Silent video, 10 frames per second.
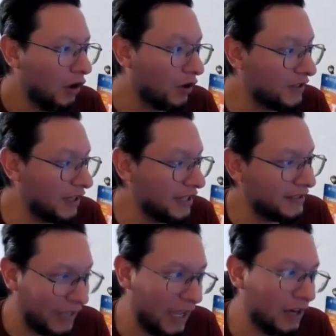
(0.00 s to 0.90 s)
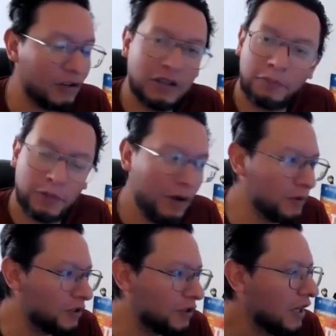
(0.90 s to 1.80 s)
Or it says tailored
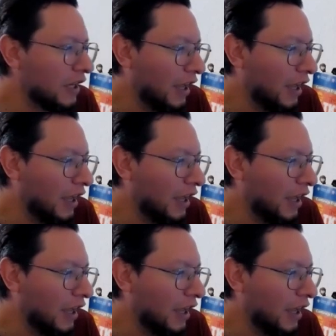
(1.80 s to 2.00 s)
approach.